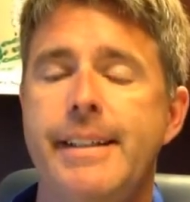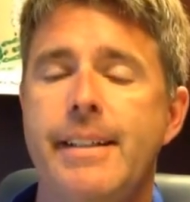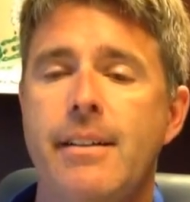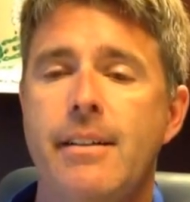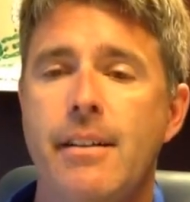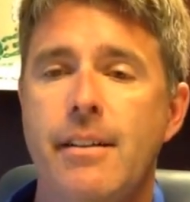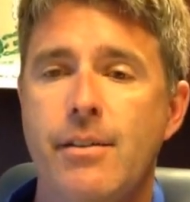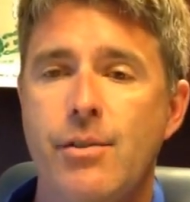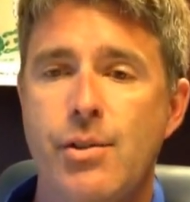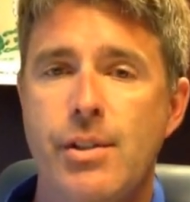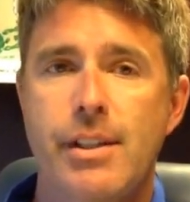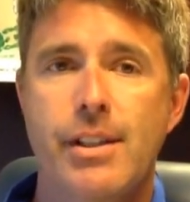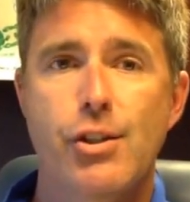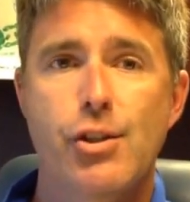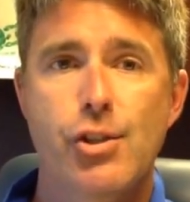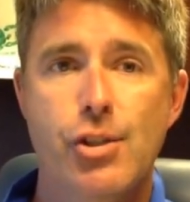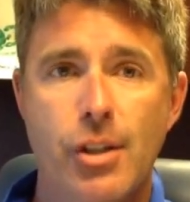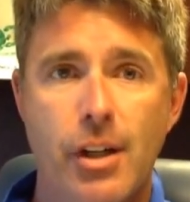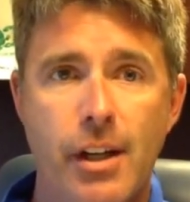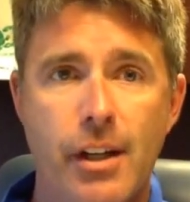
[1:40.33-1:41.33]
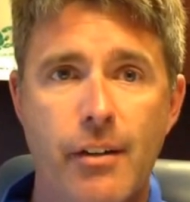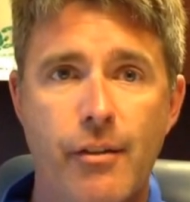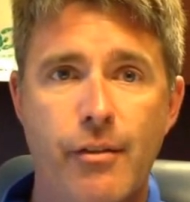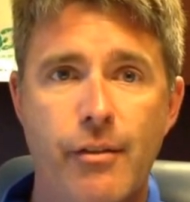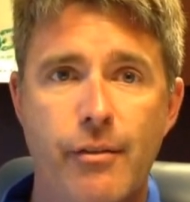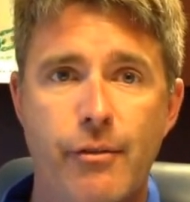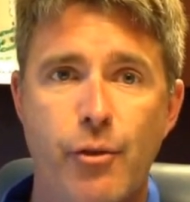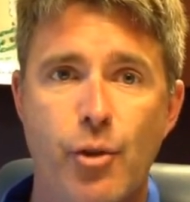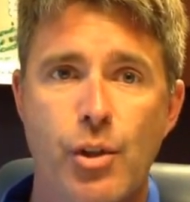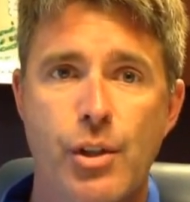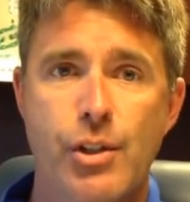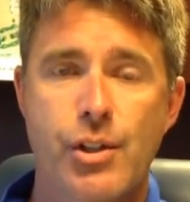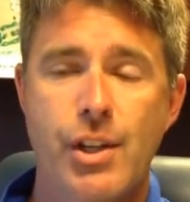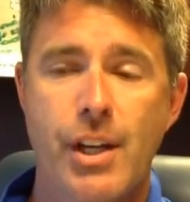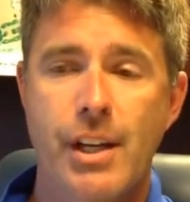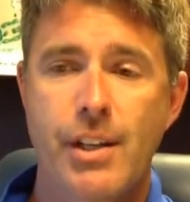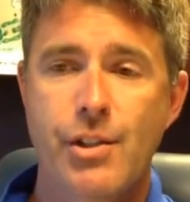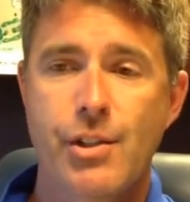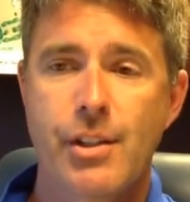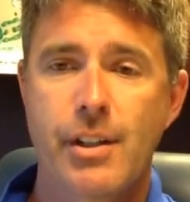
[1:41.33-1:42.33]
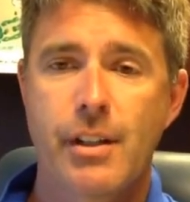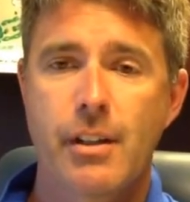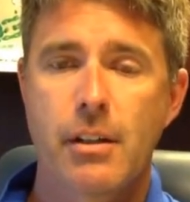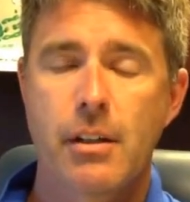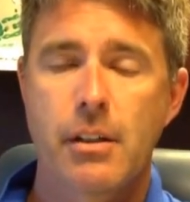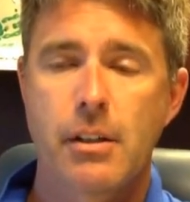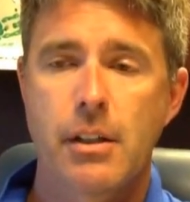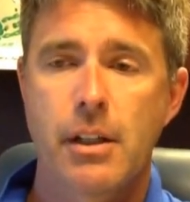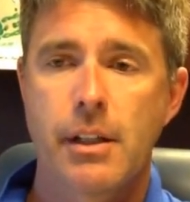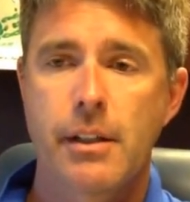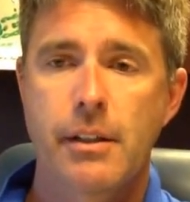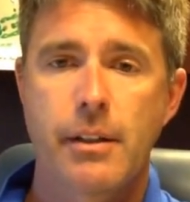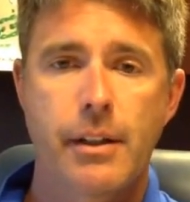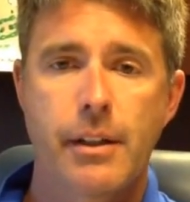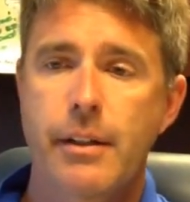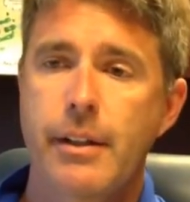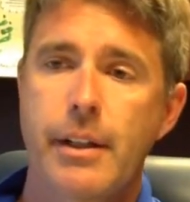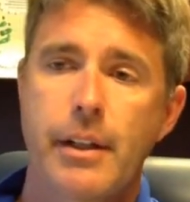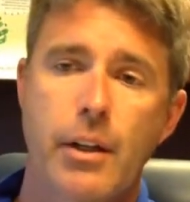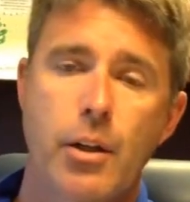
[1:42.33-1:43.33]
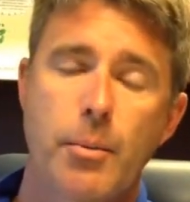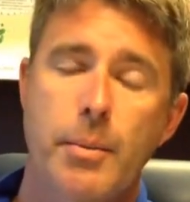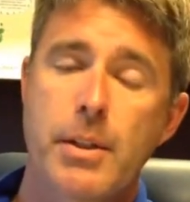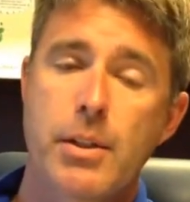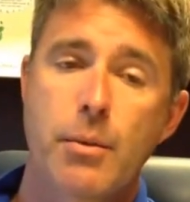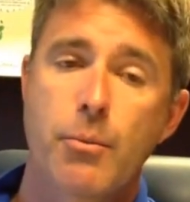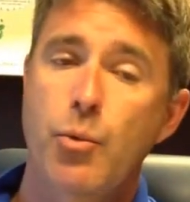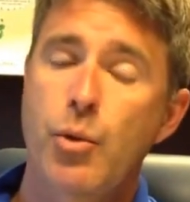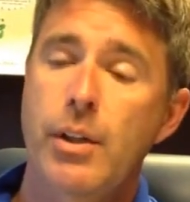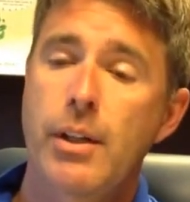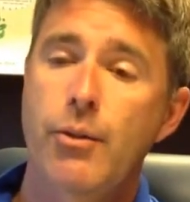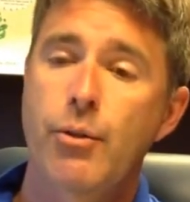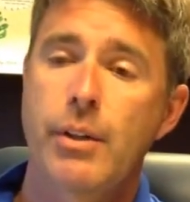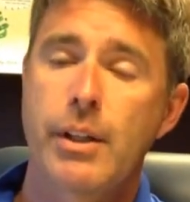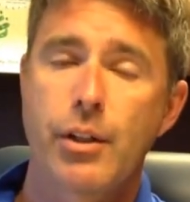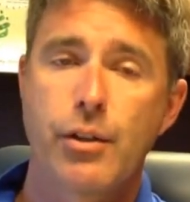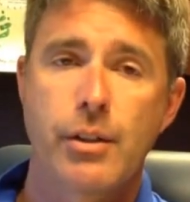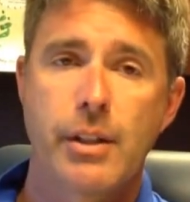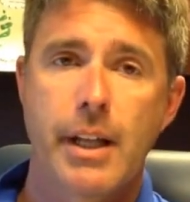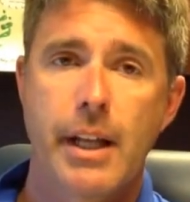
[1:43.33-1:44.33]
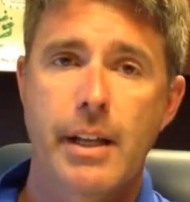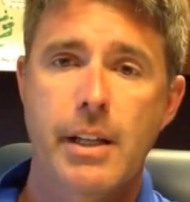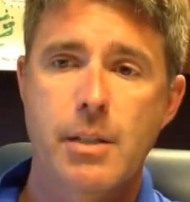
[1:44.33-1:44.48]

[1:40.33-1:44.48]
uh, see the sun for a change here, and then it could be some really, really good tennis.